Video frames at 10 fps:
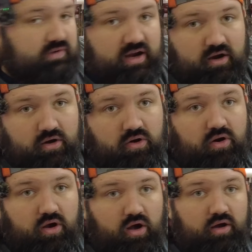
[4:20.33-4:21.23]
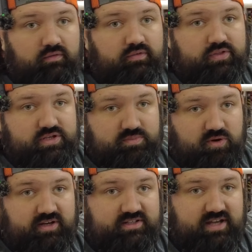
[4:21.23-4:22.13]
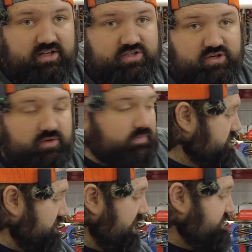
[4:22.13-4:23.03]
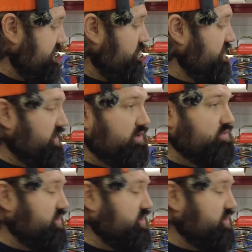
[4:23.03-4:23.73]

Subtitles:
of error of the spring tester. So that's how we can use